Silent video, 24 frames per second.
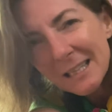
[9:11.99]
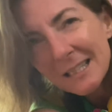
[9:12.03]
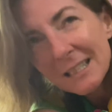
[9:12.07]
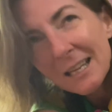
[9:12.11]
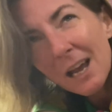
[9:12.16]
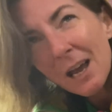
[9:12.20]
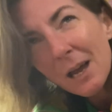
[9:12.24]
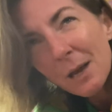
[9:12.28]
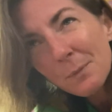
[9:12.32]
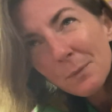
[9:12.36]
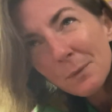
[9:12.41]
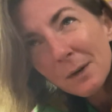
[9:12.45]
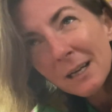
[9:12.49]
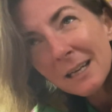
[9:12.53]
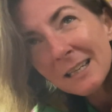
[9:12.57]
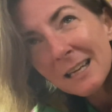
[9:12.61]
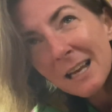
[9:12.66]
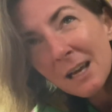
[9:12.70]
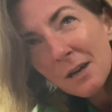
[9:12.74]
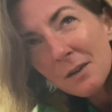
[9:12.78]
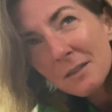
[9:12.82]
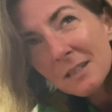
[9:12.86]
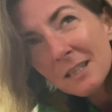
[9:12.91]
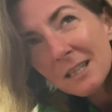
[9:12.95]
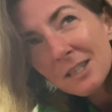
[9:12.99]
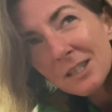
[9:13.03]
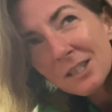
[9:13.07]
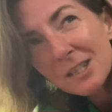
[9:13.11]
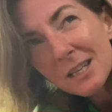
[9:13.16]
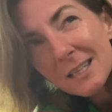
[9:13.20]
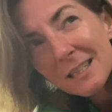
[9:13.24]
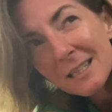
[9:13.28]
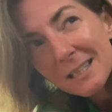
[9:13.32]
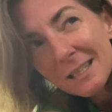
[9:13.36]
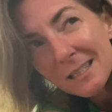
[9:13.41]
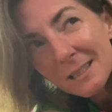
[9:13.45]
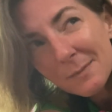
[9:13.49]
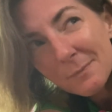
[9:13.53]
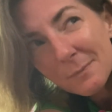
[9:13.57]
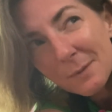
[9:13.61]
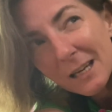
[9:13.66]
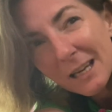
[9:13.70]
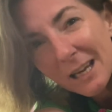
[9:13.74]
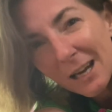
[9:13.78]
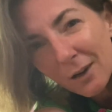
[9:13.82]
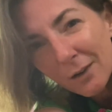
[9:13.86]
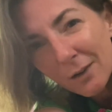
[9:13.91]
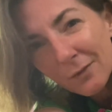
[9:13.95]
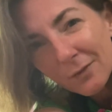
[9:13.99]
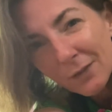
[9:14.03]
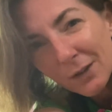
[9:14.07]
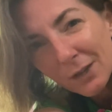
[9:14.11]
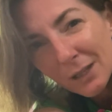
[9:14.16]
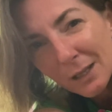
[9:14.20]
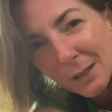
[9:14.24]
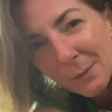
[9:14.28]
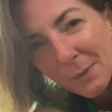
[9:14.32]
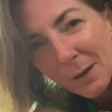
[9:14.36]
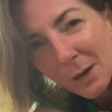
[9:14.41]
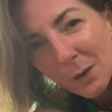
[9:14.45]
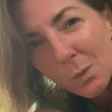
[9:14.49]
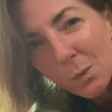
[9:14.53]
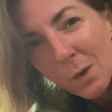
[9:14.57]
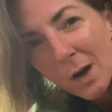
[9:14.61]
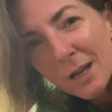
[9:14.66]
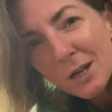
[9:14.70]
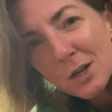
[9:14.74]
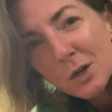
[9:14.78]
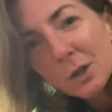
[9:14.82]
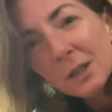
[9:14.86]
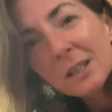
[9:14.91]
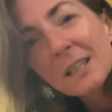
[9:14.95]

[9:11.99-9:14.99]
time right now to just be careful about what you're